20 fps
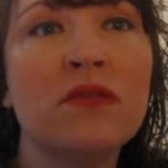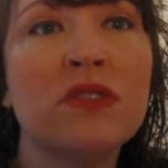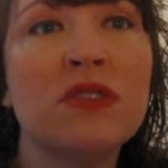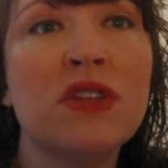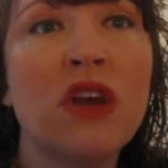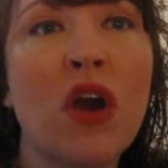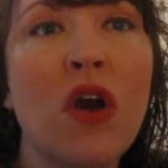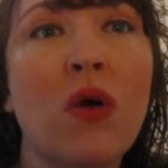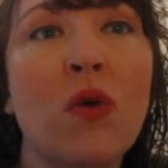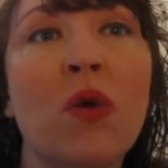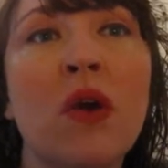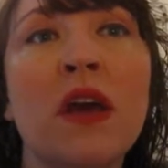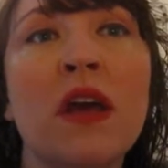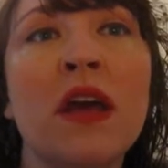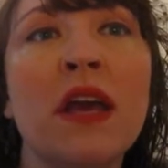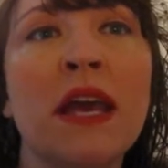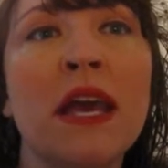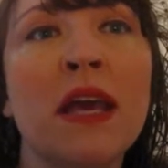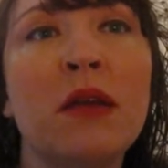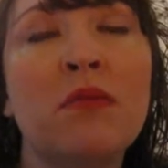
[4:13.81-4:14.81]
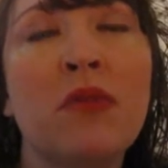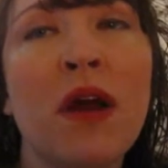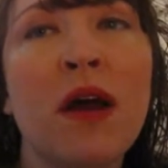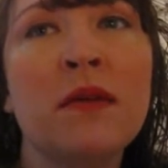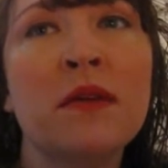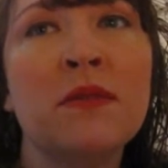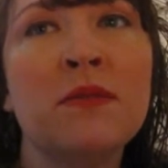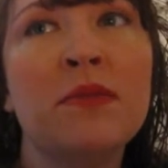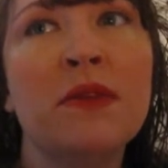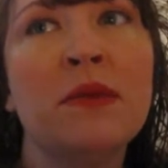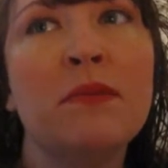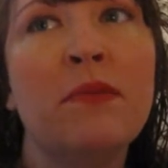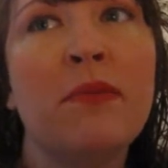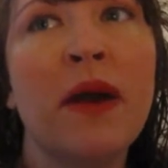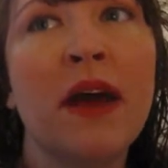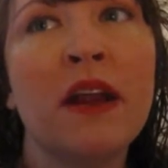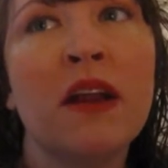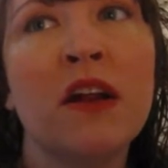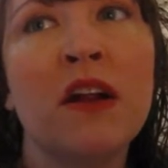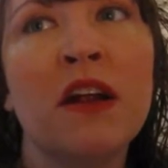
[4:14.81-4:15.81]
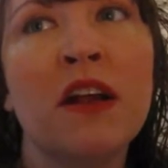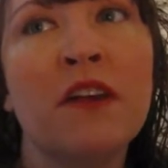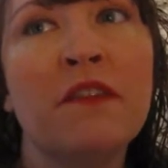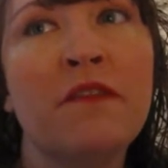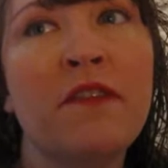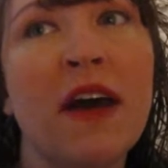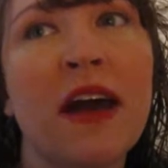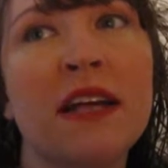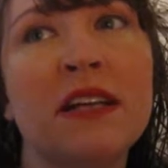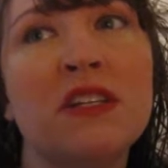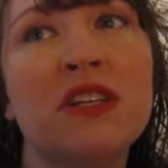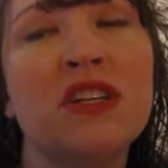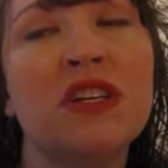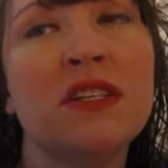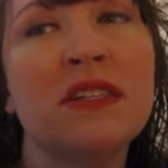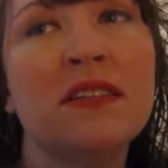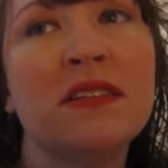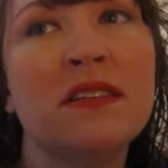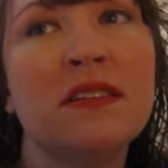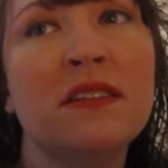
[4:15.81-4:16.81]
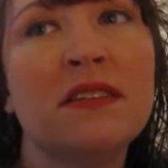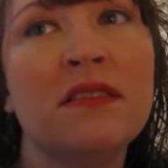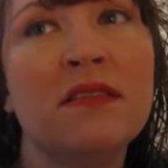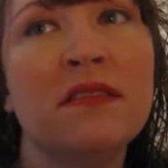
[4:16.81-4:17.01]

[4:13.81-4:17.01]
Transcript: So it'd probably be better if I just